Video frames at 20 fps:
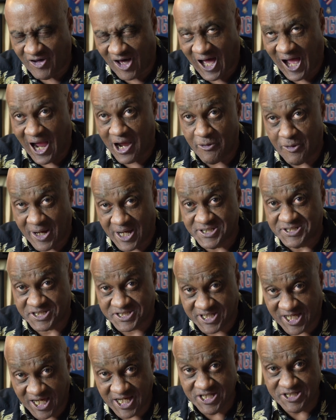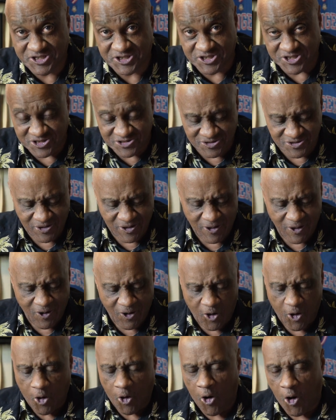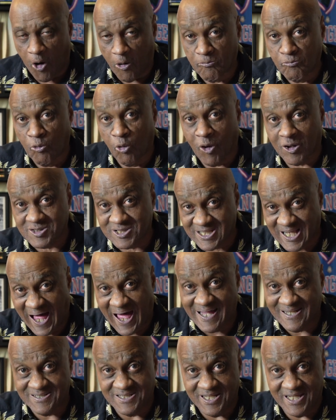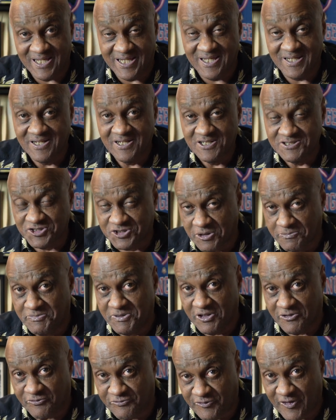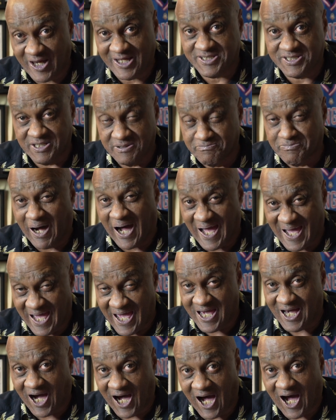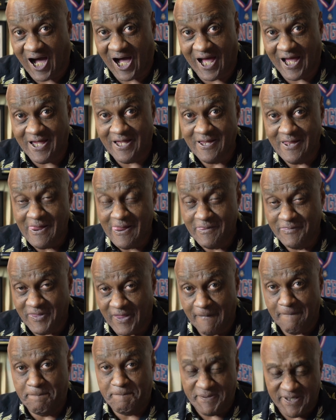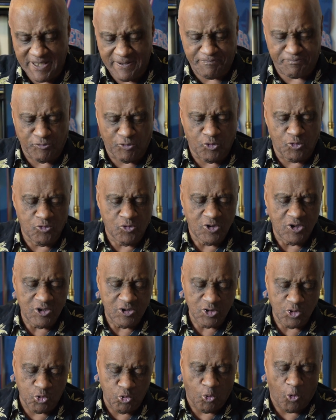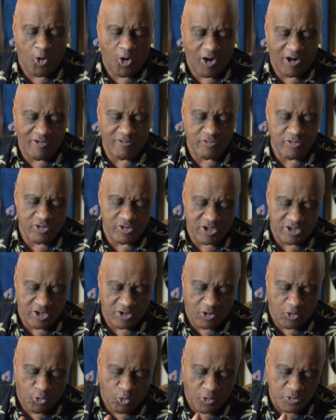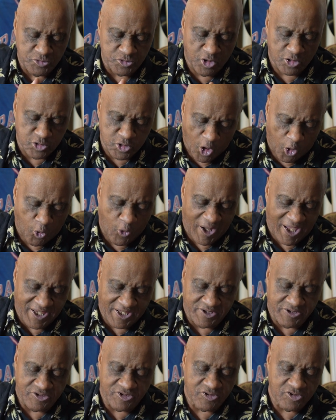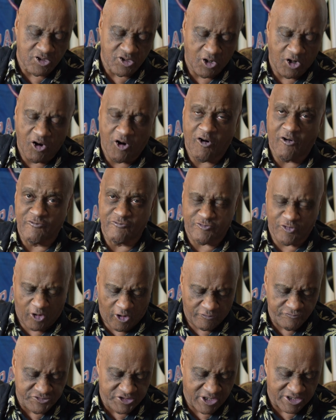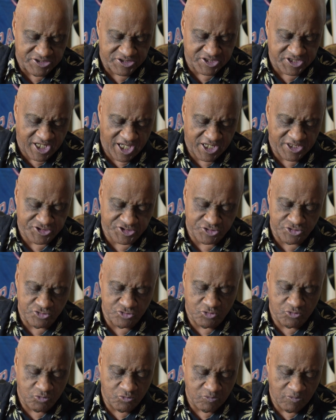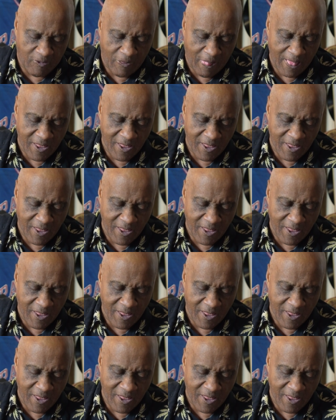higher education are more likely to be affected by AI than people who are on the low end of the educational